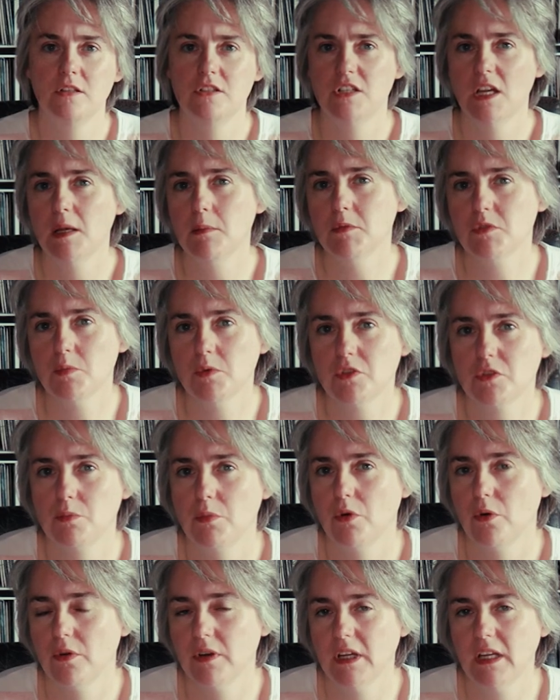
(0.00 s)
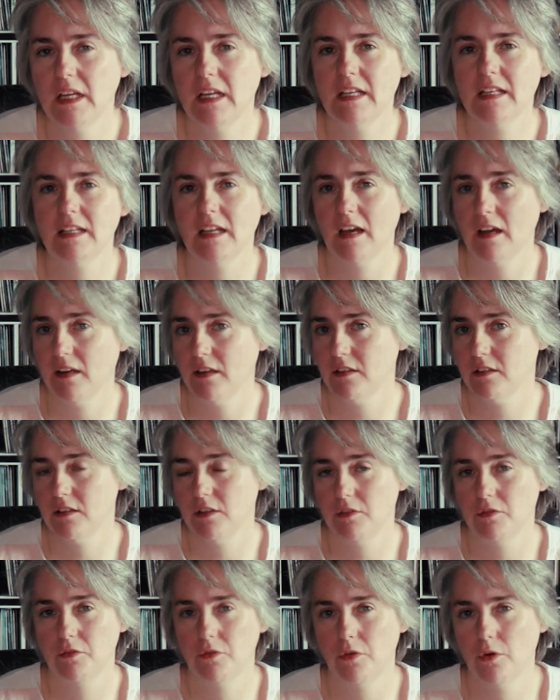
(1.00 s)
James was born in
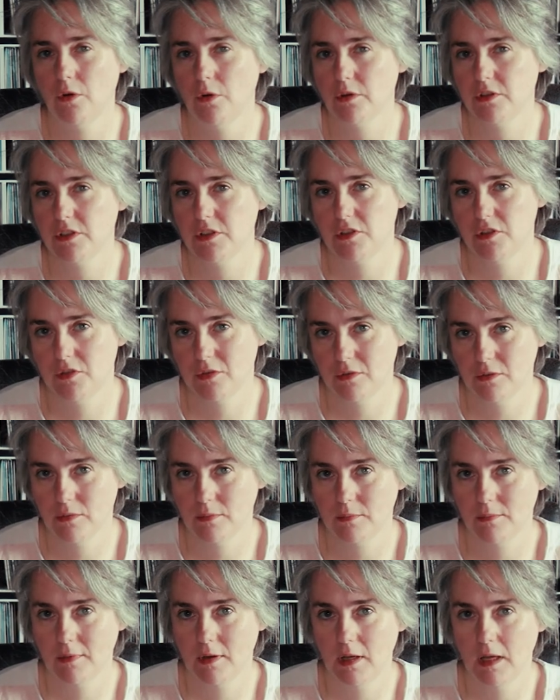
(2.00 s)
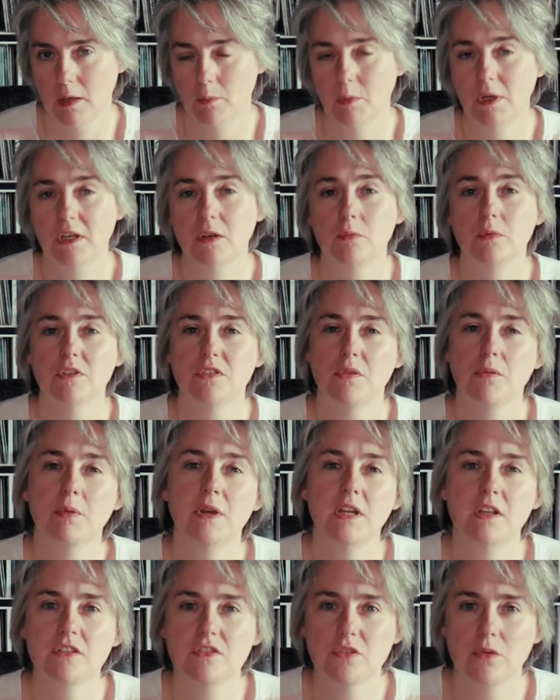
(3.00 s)
1942, and when he was
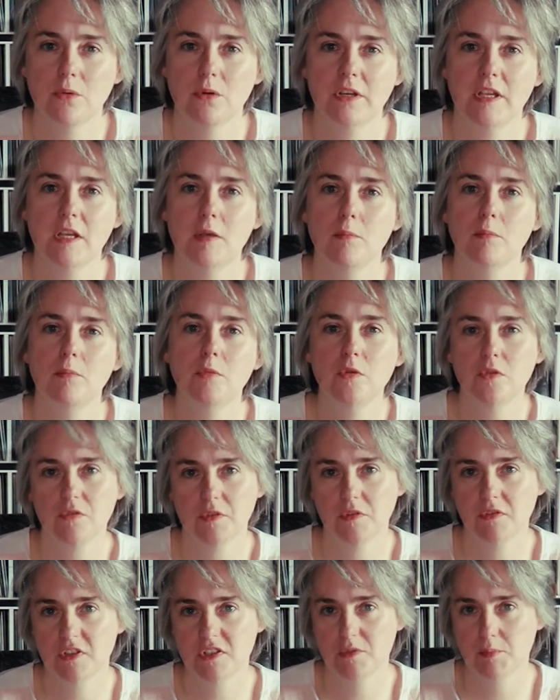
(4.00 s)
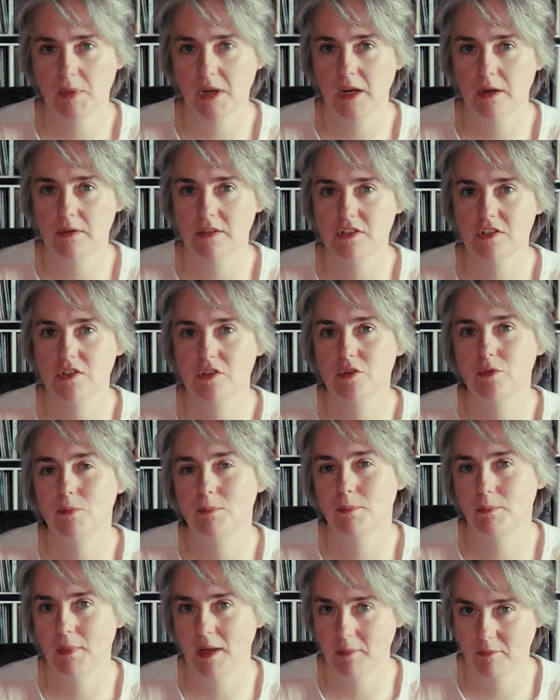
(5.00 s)
3 years old, he moved with his parents to
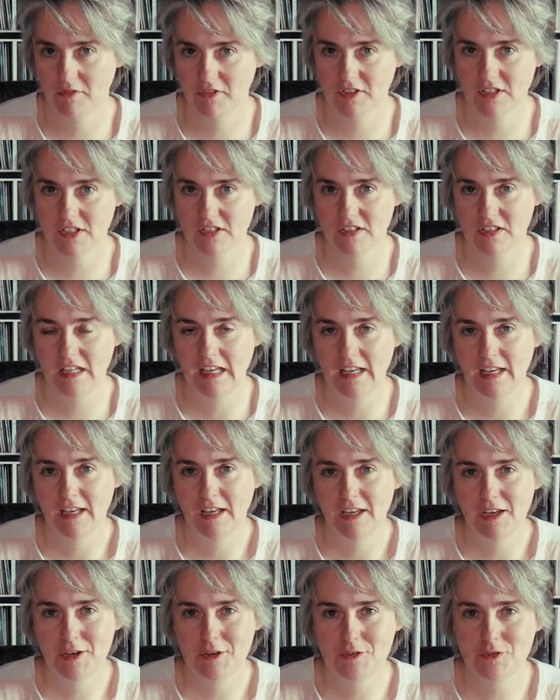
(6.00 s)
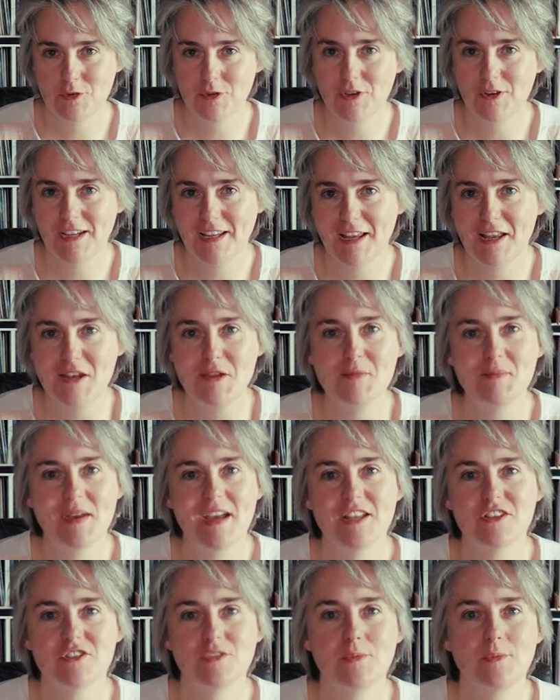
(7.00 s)
Memphis. So you can
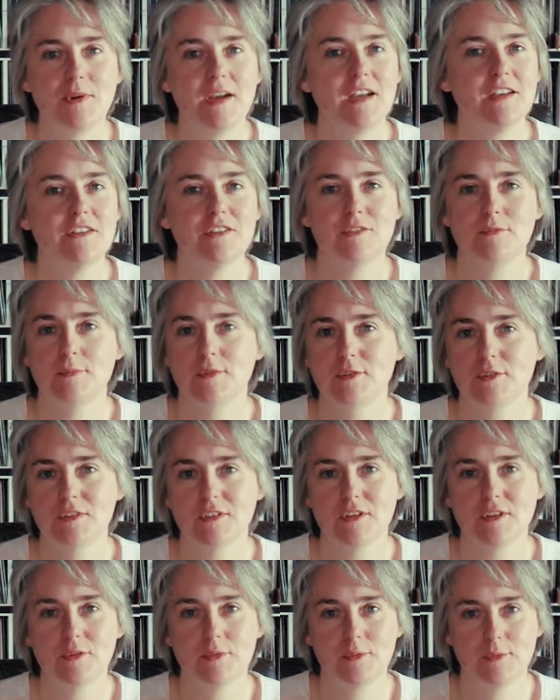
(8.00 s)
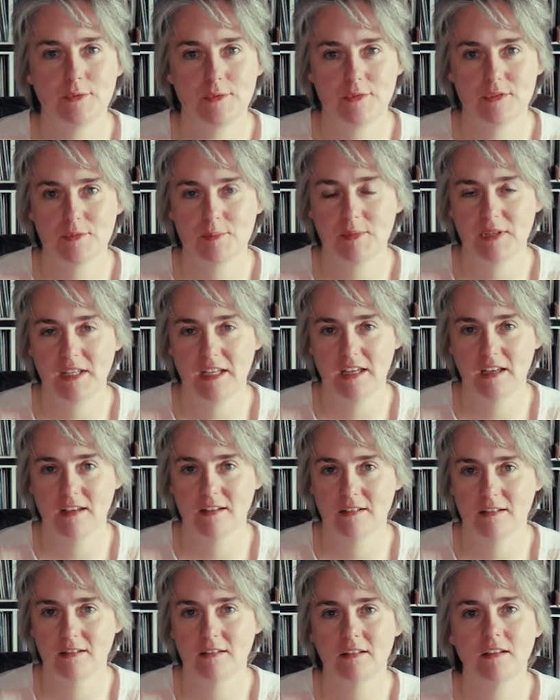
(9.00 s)
imagine where his musical roots
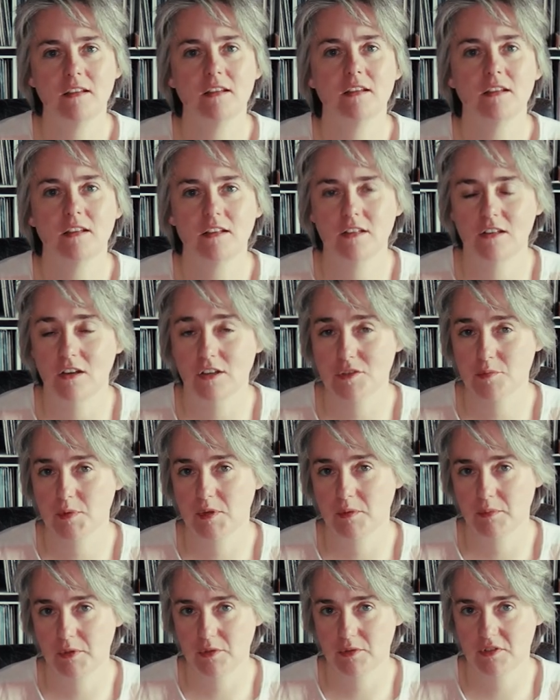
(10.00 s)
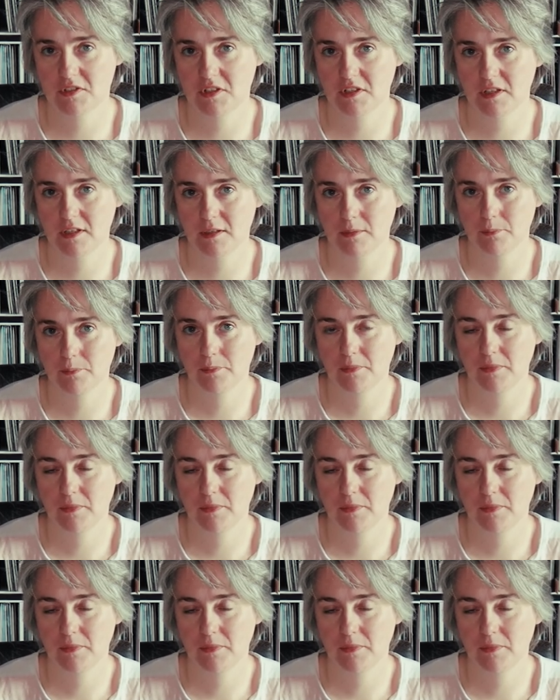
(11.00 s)
began, in gospel music.